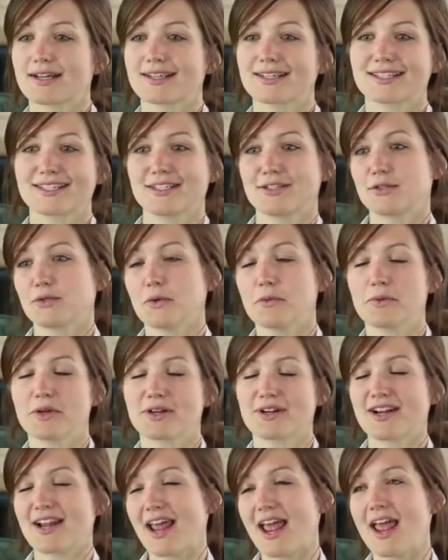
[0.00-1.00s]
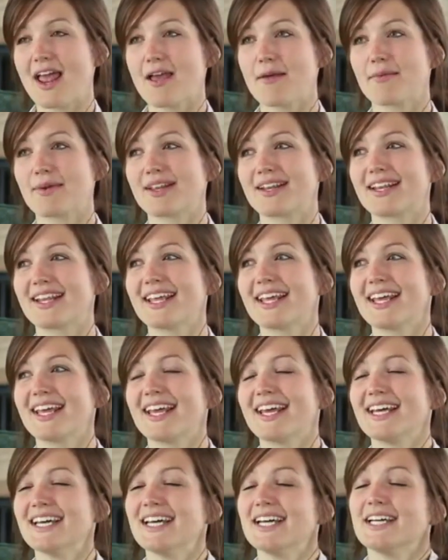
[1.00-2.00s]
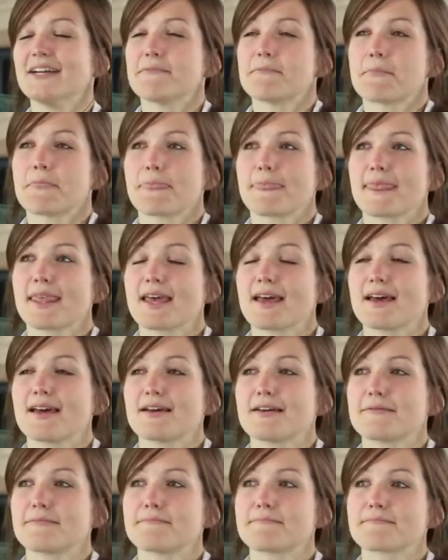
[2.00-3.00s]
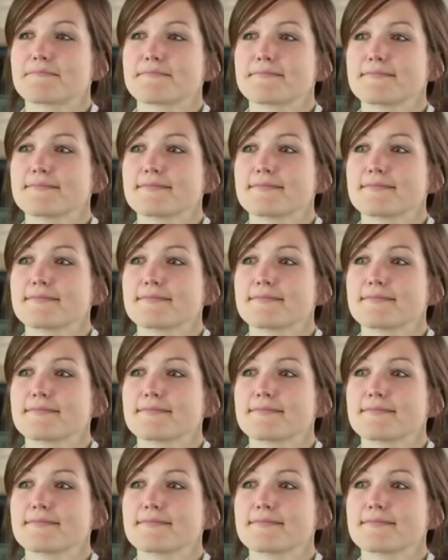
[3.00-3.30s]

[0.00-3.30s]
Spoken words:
she told me her name, and